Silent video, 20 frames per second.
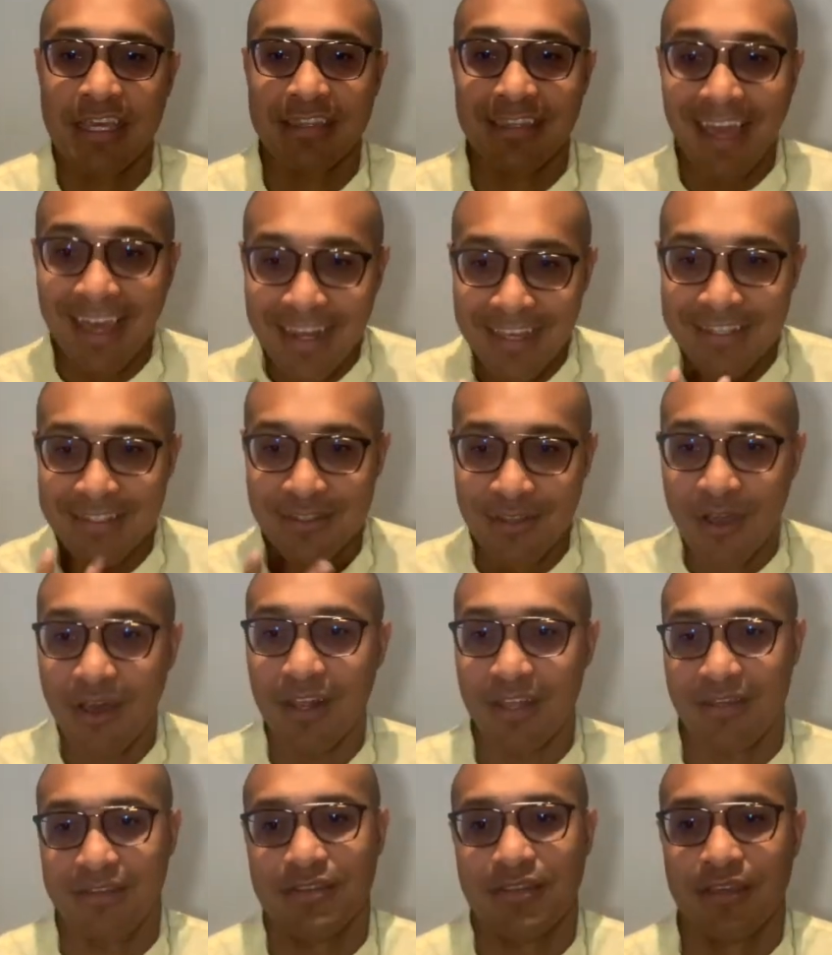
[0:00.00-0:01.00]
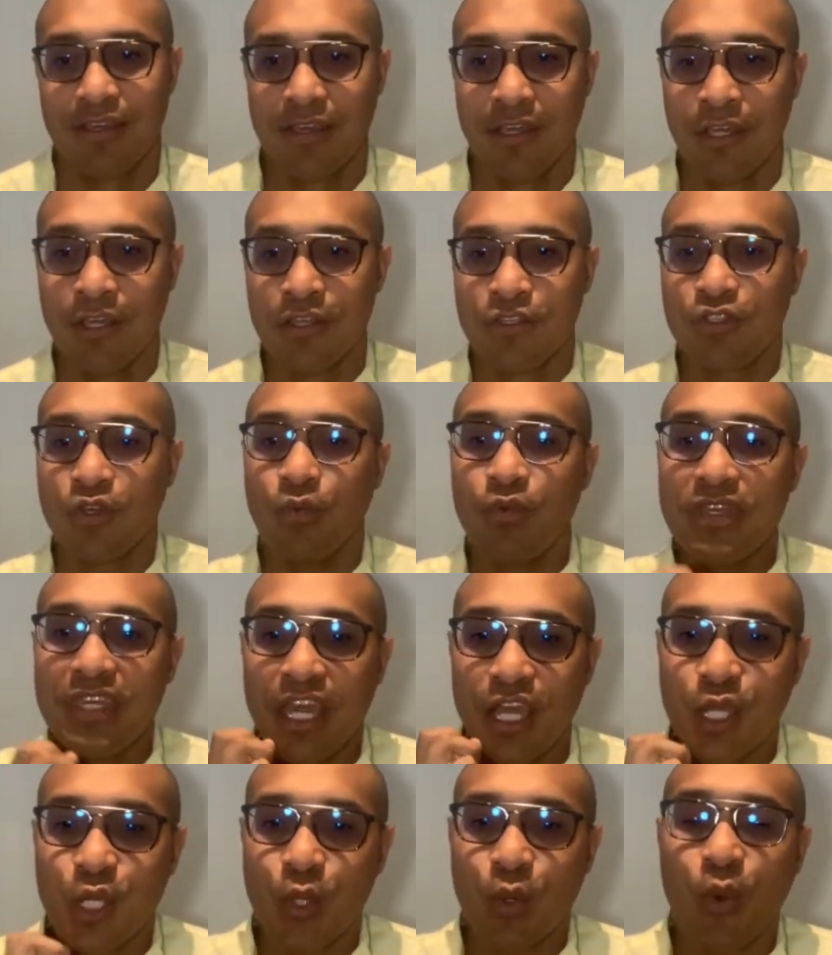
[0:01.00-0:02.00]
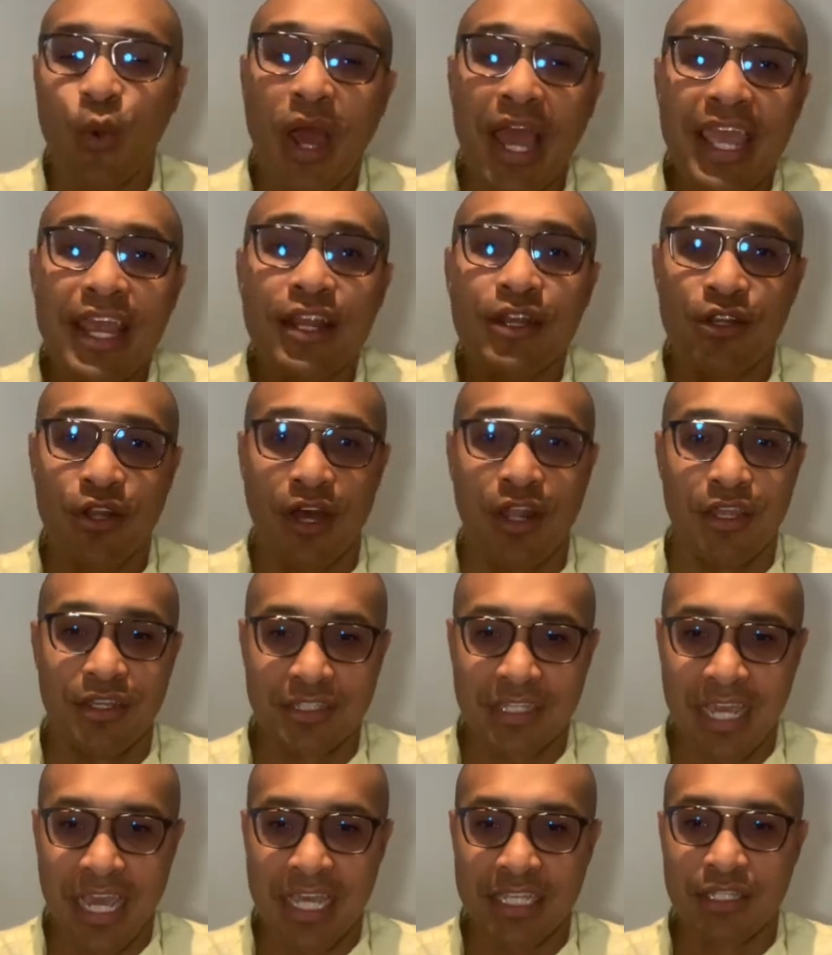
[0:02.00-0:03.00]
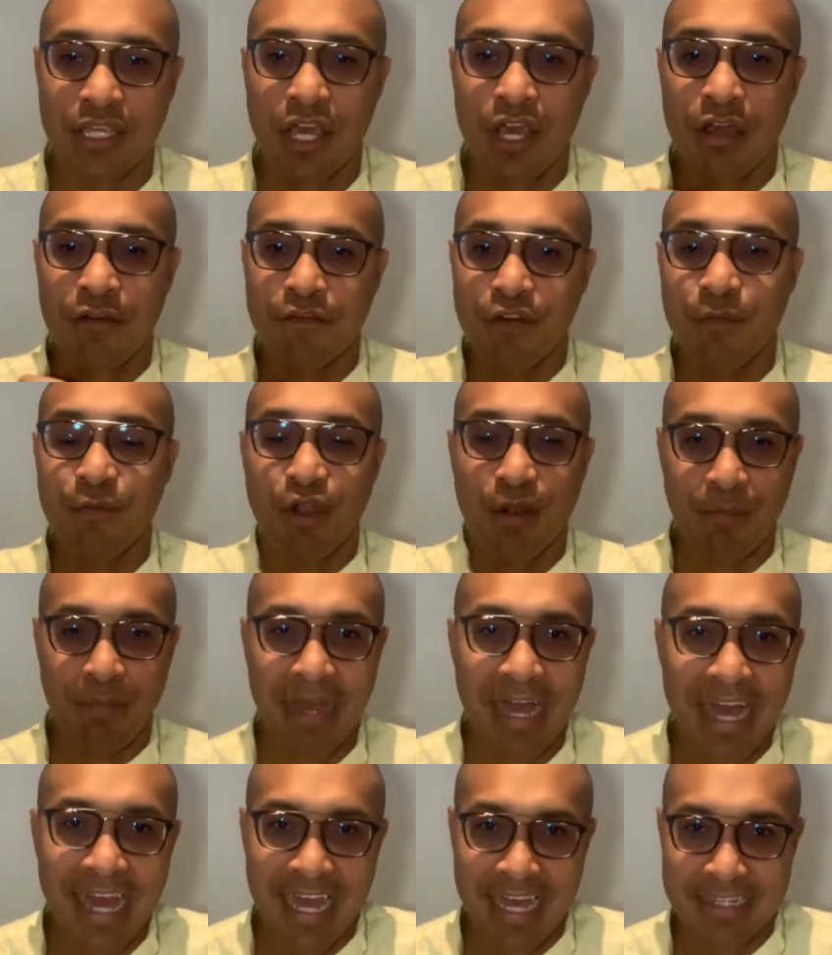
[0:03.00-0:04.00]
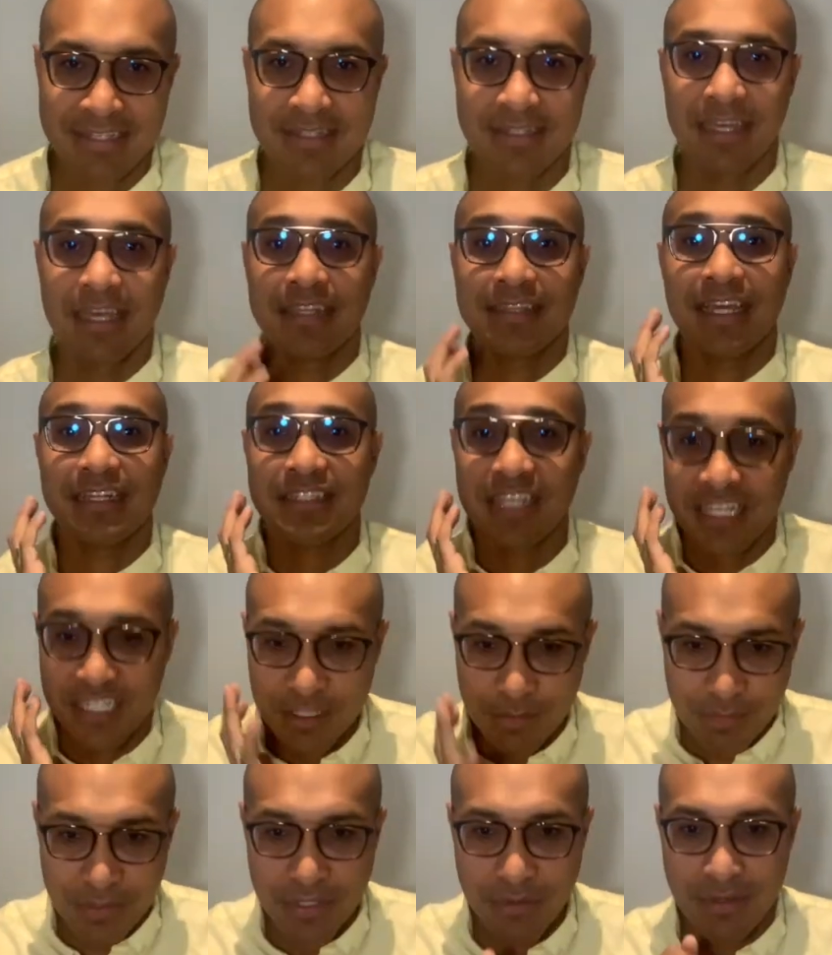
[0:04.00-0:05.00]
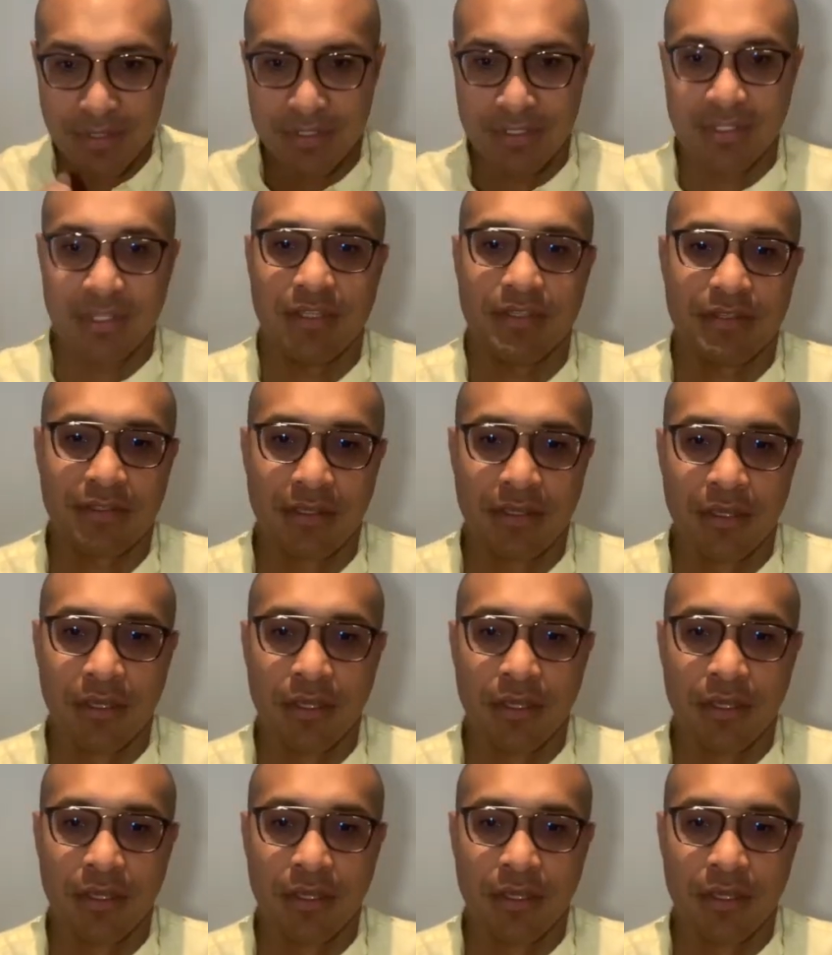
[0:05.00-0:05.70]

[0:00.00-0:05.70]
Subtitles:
That is knowledge. So we acquire knowledge, guys, from our past. That's experiences.